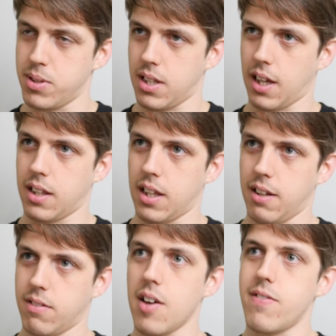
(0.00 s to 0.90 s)
but
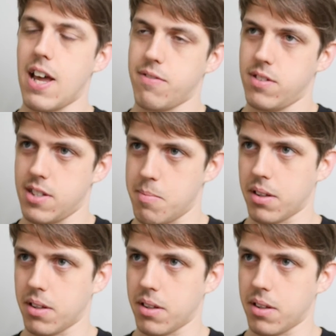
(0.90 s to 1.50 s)
they've left some